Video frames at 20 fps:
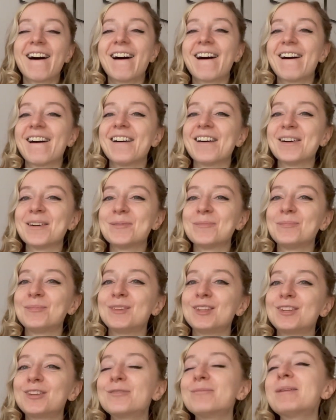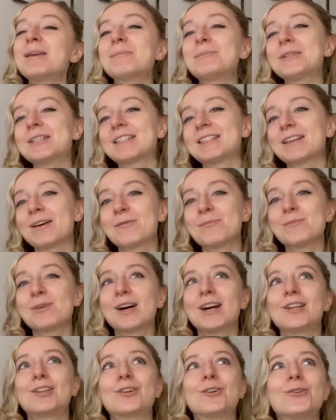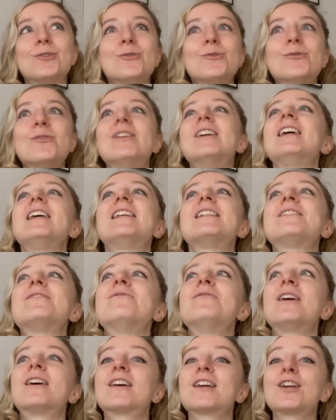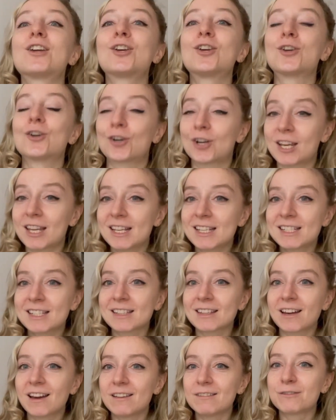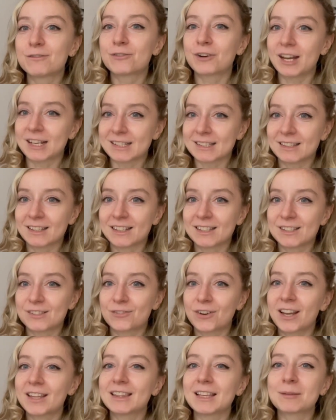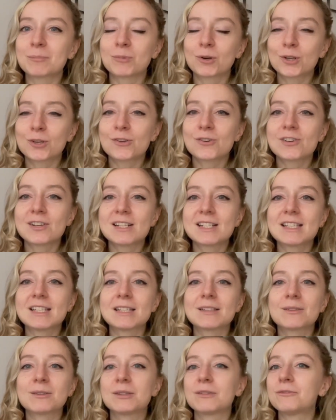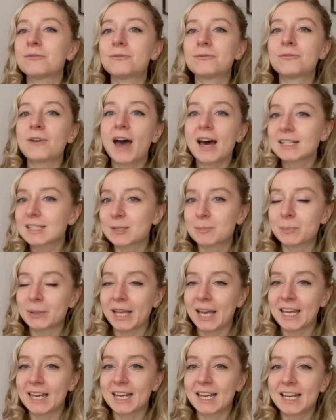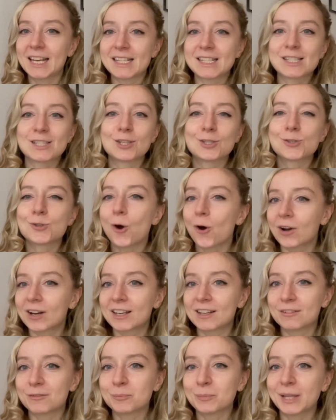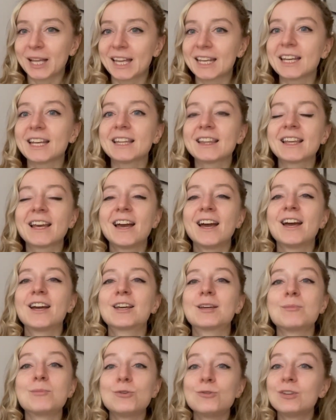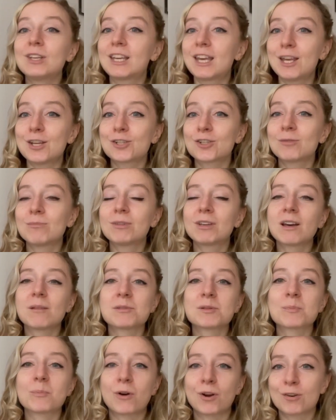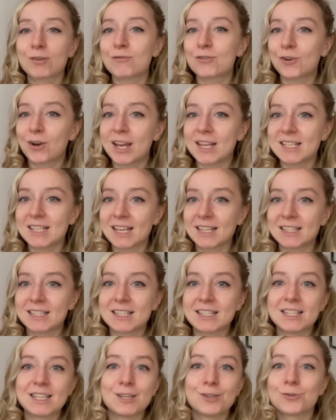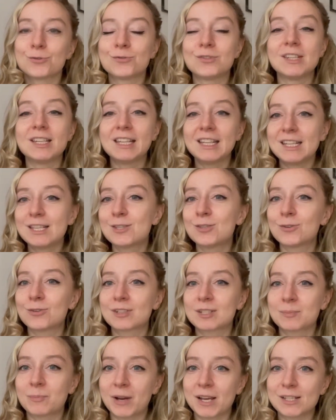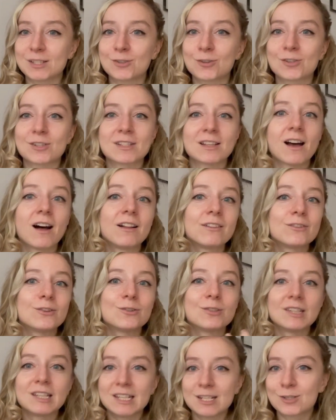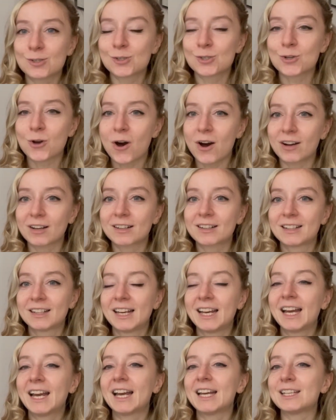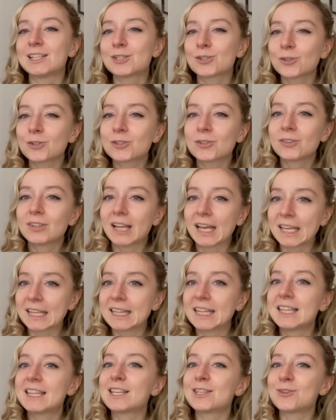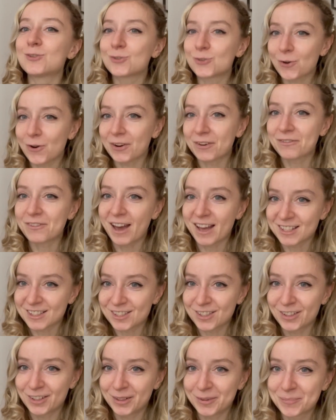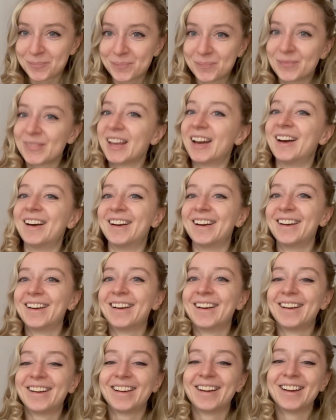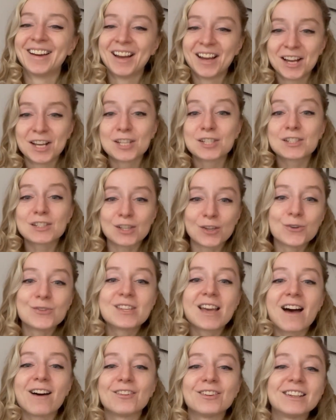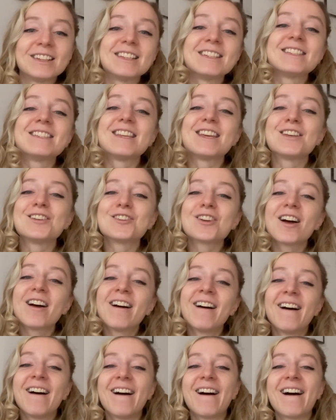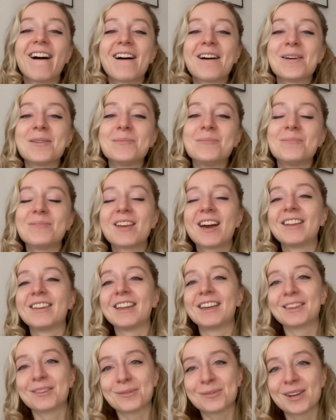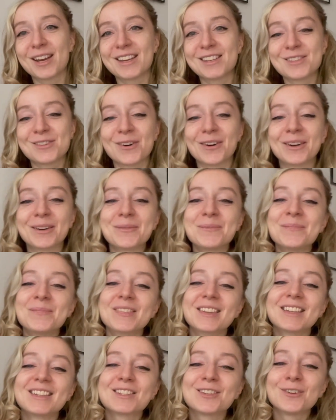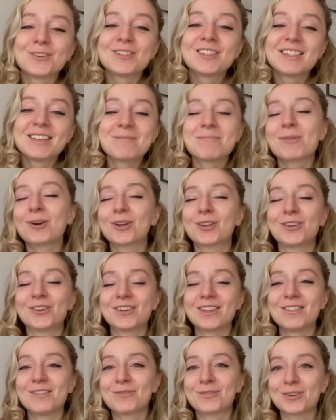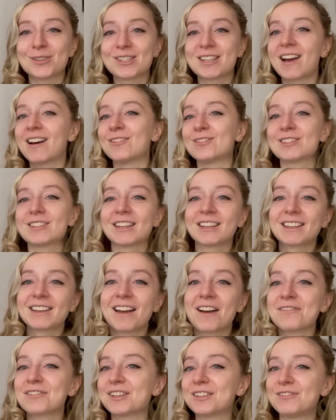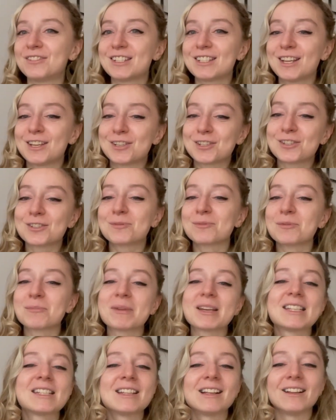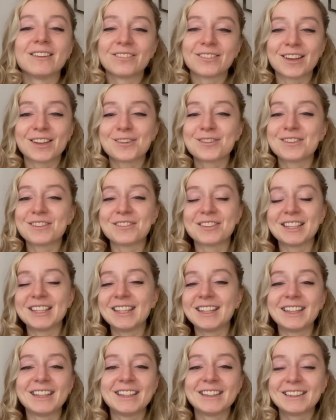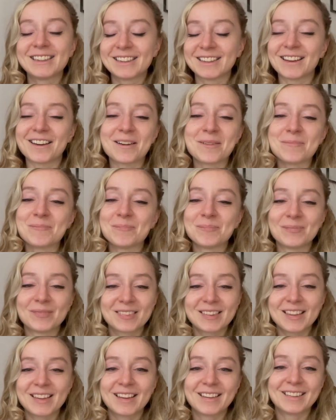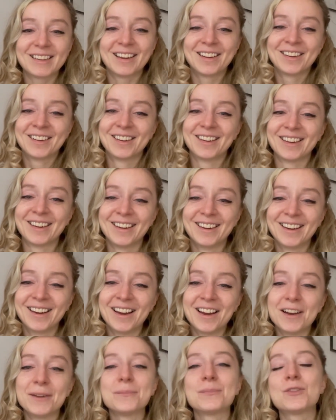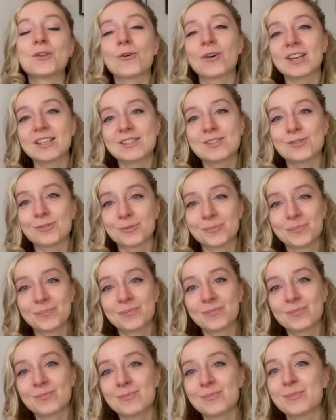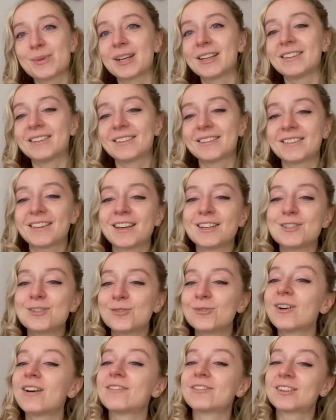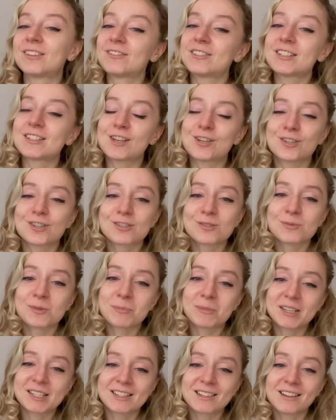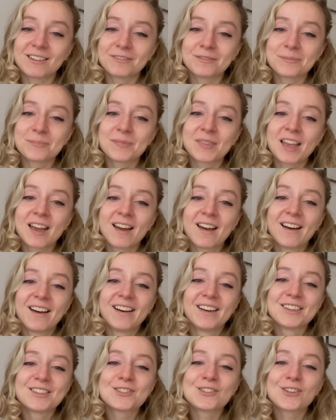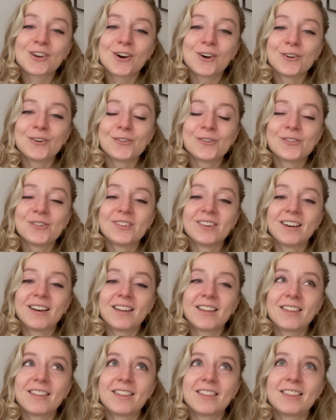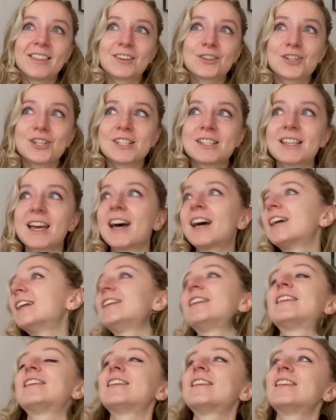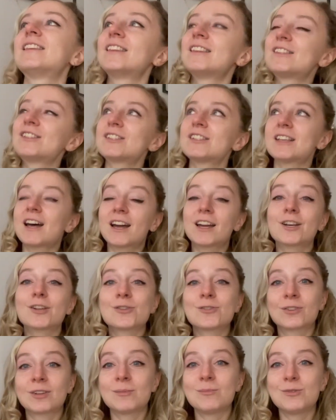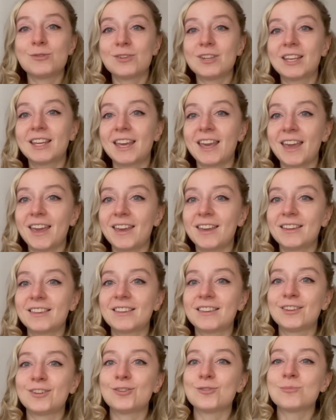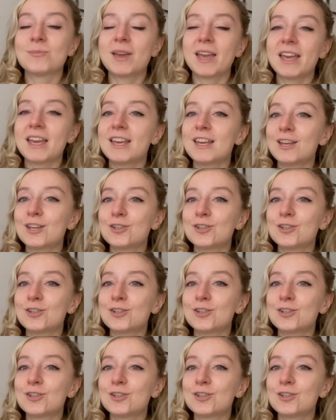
you may be someone who is very curious and kind of restless, right? Like, Mercury is the fast planet. It's the talkative planet. Communication becomes part of your identity. You need to express yourself. You need to talk. And it's also likely that you talk faster. Slow down, Anastasia. I like the way I talk. So, see, Mercury in the first house, I can have conversations with myself. I don't even need... No, I do, but I do have conversations with myself. So there is that desire to communicate. You may